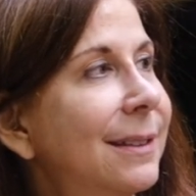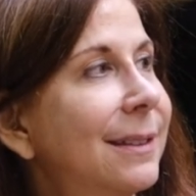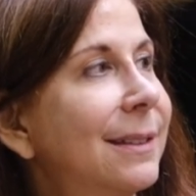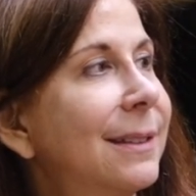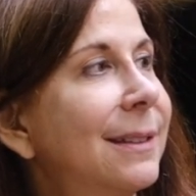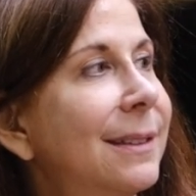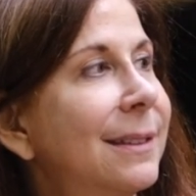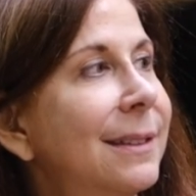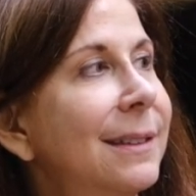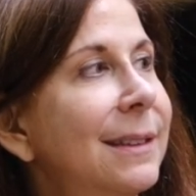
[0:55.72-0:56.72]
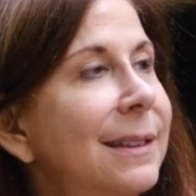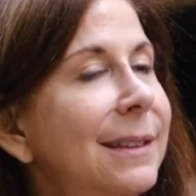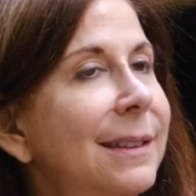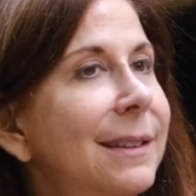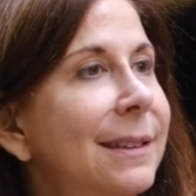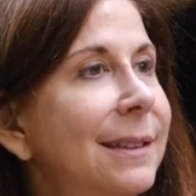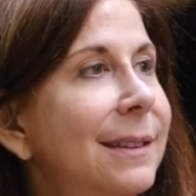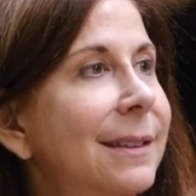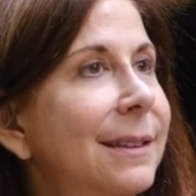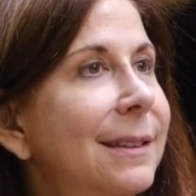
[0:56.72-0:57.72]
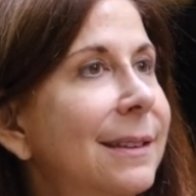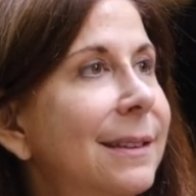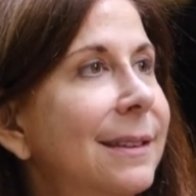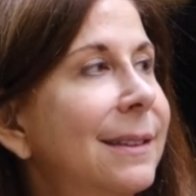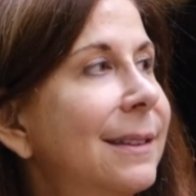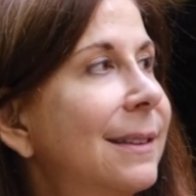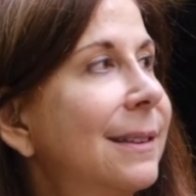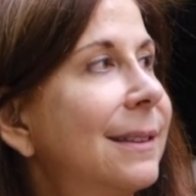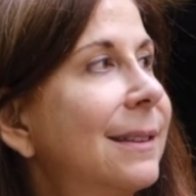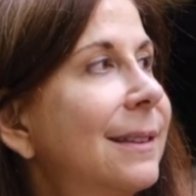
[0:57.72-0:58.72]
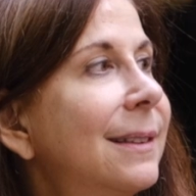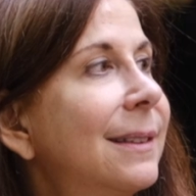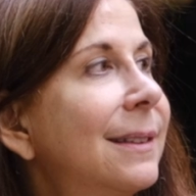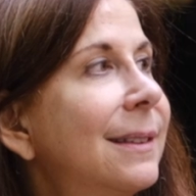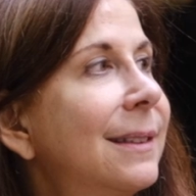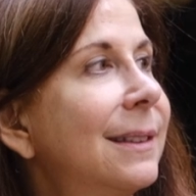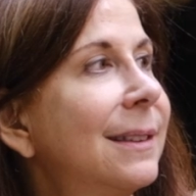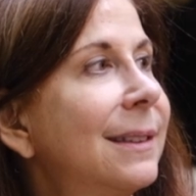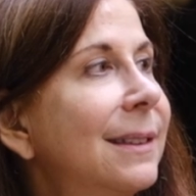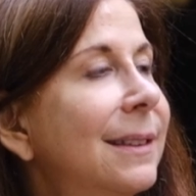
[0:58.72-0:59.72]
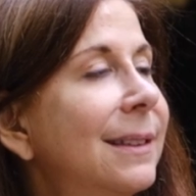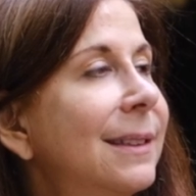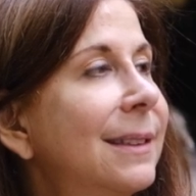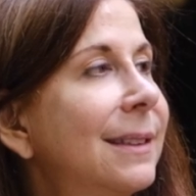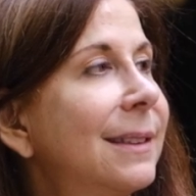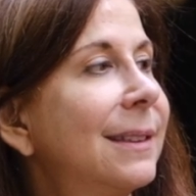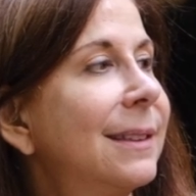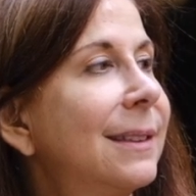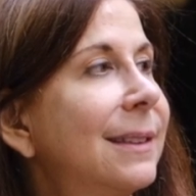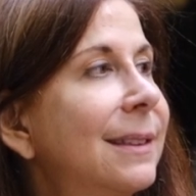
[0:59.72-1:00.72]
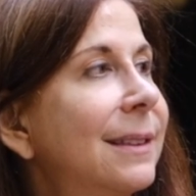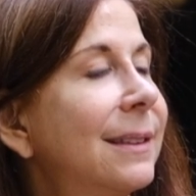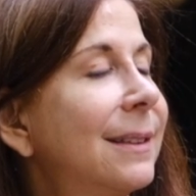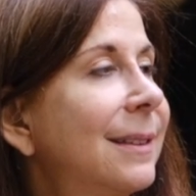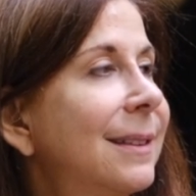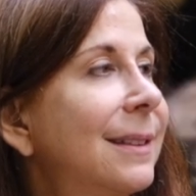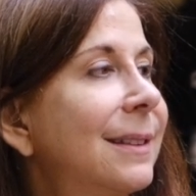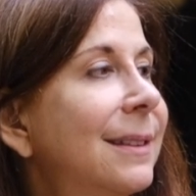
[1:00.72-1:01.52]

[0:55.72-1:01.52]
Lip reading: [no speech]